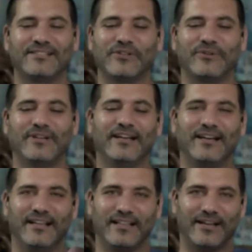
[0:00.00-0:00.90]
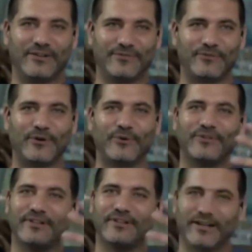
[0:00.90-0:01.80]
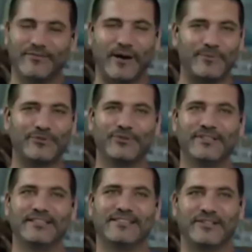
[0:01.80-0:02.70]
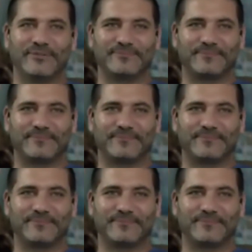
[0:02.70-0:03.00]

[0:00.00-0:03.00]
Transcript: So a lot of growth and a lot of opportunities,